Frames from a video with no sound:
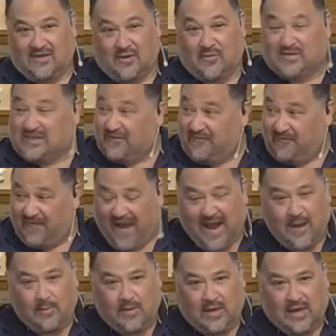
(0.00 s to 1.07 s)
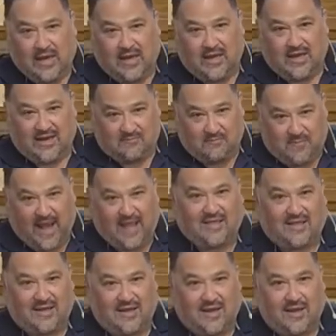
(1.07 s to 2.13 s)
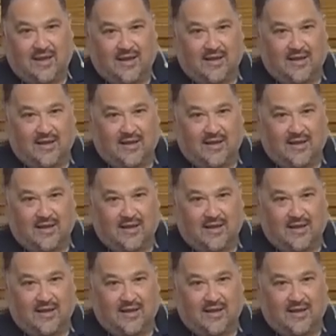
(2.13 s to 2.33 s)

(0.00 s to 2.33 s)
There was a family in Bethany